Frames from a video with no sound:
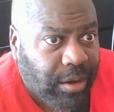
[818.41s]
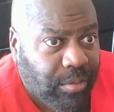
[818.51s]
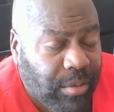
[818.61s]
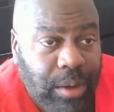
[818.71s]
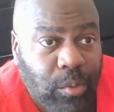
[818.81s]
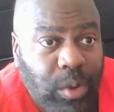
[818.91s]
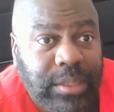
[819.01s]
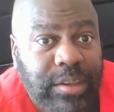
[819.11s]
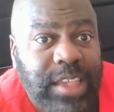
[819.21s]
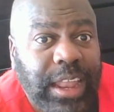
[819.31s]
Right? What
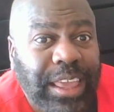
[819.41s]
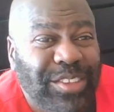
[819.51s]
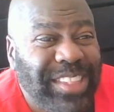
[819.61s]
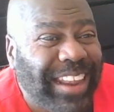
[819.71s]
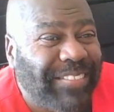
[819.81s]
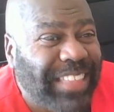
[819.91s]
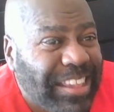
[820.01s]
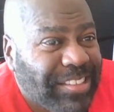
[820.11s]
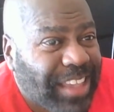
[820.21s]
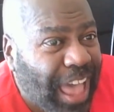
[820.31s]
they're telling you is that if
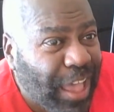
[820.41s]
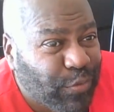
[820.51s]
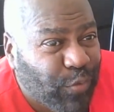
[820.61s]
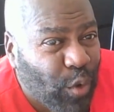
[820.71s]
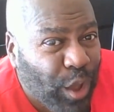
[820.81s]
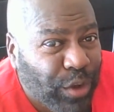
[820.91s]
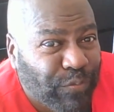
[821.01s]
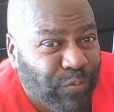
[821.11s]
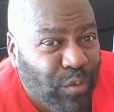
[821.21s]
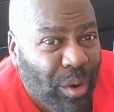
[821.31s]
these guys fought
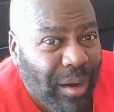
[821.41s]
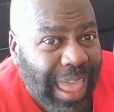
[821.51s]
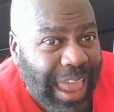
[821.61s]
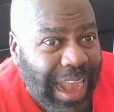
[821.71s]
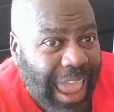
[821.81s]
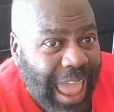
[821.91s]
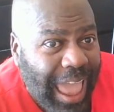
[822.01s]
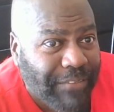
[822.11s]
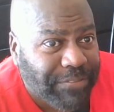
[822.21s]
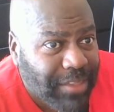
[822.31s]

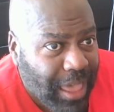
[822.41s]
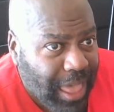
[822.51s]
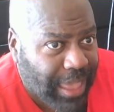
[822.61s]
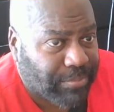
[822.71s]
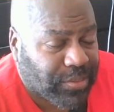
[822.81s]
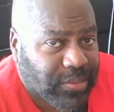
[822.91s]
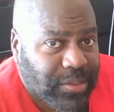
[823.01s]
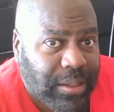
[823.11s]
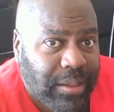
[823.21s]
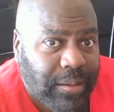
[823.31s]
4.5
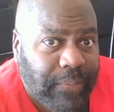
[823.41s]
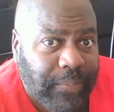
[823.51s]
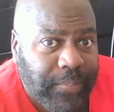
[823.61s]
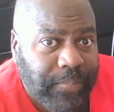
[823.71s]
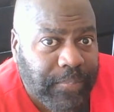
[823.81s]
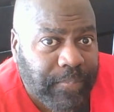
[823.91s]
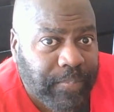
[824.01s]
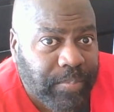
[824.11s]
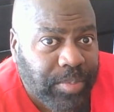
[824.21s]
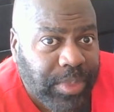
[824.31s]
times,
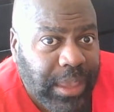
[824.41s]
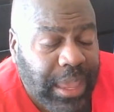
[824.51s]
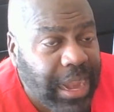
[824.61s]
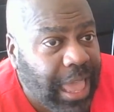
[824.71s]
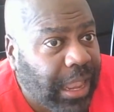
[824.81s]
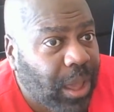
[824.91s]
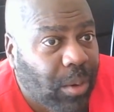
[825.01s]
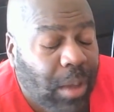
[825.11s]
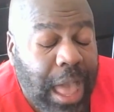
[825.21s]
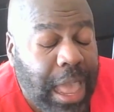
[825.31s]

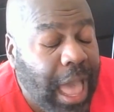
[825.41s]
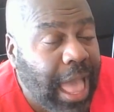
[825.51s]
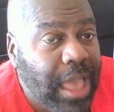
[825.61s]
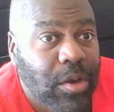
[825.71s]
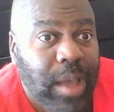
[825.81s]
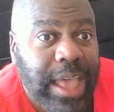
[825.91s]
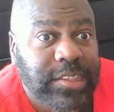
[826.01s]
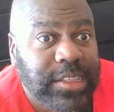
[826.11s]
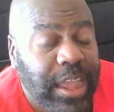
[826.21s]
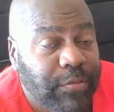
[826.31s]
Canelo, a guy who
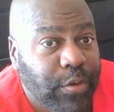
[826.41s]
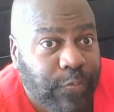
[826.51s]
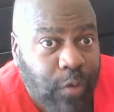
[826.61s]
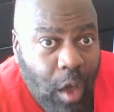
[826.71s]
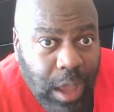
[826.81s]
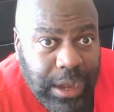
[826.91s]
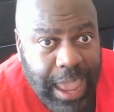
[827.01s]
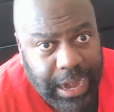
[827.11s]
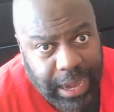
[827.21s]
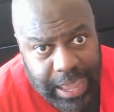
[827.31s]
has never fought
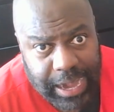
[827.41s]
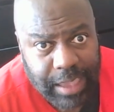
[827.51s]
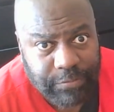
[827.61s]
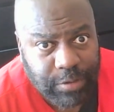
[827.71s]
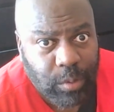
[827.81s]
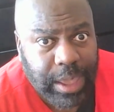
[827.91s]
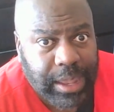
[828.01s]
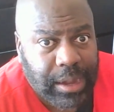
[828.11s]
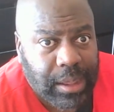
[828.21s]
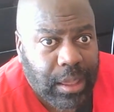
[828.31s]
at light heavyweight,
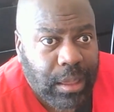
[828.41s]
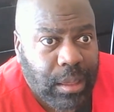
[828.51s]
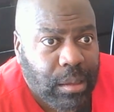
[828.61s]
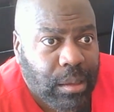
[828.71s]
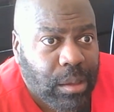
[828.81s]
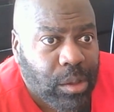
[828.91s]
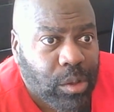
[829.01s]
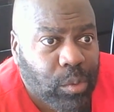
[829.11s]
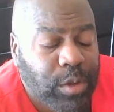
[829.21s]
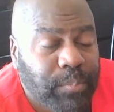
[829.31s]

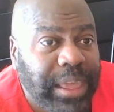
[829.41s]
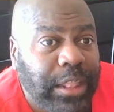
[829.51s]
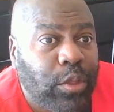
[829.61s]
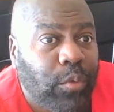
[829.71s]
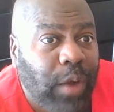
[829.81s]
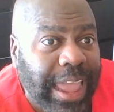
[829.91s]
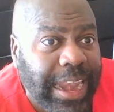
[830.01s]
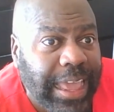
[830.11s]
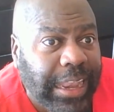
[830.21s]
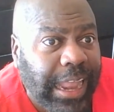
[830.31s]
would beat the
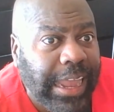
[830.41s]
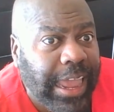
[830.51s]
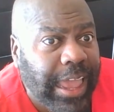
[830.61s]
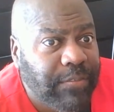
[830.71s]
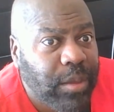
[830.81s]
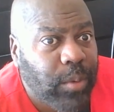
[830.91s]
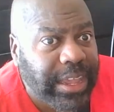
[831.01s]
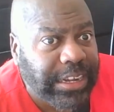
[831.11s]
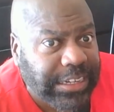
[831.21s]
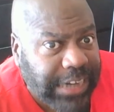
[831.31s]
reigning light
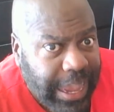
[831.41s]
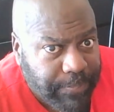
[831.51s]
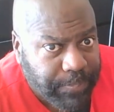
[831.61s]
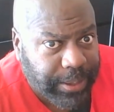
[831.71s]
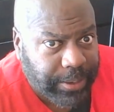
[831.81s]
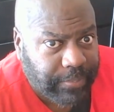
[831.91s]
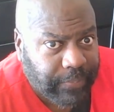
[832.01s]
heavyweight champion